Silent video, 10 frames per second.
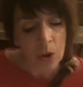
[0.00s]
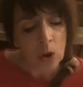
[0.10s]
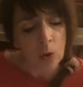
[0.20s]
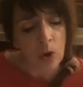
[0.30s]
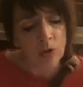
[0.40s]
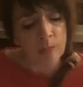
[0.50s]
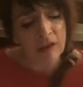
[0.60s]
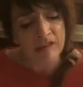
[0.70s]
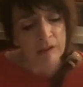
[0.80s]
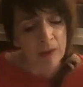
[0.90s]
Quoth
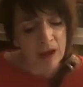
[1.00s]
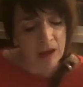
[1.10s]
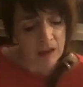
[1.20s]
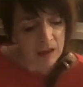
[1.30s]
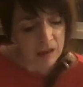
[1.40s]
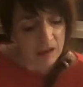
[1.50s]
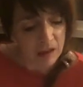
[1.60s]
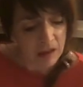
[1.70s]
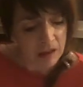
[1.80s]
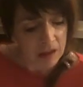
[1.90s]
Maslama,
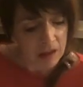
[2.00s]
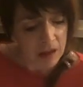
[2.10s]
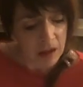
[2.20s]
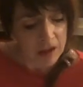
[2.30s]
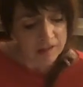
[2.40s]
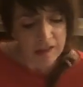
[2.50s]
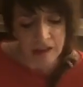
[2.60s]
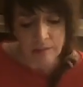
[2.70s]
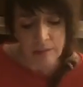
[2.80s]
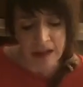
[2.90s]
a
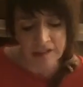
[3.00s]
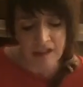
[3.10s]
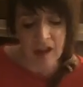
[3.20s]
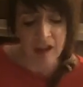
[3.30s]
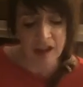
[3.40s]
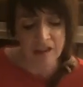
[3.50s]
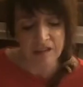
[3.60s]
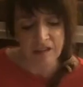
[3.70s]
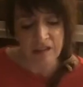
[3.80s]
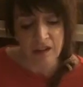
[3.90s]
certain man died,
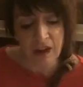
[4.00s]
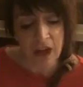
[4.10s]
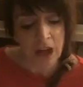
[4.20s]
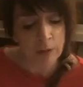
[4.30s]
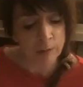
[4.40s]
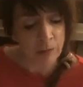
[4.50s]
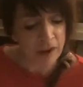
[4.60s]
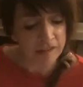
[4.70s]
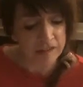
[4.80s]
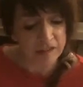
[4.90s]
and I was
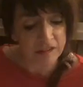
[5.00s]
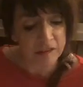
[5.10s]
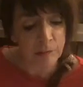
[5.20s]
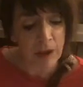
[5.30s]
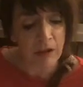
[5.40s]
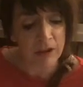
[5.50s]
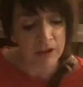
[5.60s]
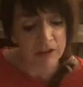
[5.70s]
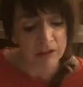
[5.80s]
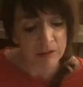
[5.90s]
present at his
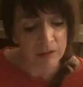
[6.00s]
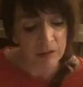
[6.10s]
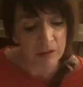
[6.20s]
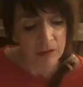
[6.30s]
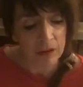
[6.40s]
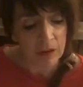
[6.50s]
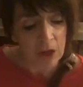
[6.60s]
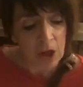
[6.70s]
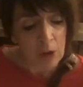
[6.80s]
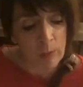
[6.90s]
burial.
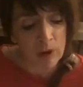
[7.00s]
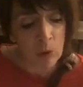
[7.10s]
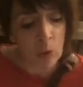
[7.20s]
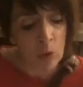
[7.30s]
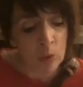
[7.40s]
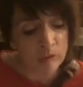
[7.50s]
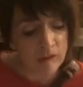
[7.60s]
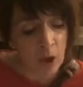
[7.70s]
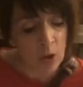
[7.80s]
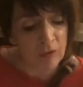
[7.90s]
When all was
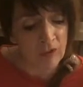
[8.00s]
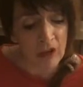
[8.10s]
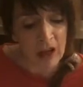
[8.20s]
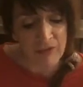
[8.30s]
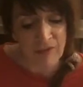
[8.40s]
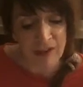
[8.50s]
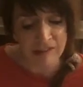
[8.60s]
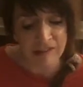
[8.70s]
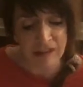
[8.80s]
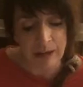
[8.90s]
over, I fell
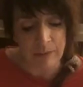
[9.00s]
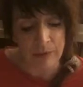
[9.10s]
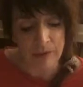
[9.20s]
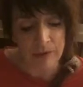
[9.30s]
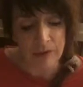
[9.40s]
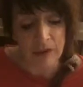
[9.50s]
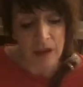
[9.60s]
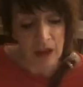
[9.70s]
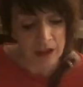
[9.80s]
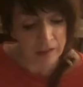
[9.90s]
asleep,
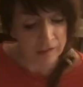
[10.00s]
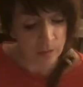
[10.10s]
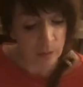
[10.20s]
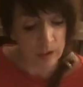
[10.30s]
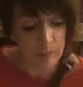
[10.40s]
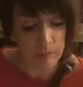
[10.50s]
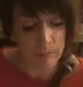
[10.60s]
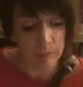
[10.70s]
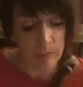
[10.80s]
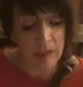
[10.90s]
and I saw him
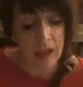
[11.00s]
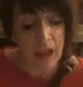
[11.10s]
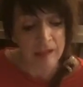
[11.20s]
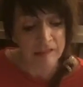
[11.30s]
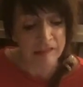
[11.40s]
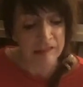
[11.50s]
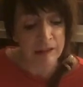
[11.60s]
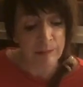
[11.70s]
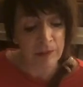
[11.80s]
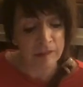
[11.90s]
as a
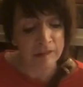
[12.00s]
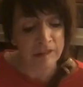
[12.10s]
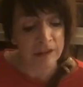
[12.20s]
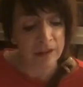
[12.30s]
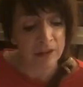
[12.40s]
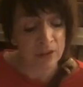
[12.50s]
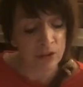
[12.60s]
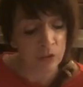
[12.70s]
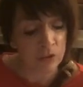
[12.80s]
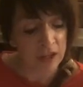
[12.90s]
sleeper seeth a
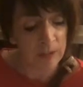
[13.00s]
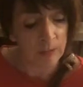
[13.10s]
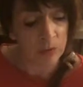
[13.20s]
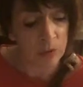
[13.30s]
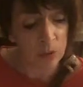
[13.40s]
dream,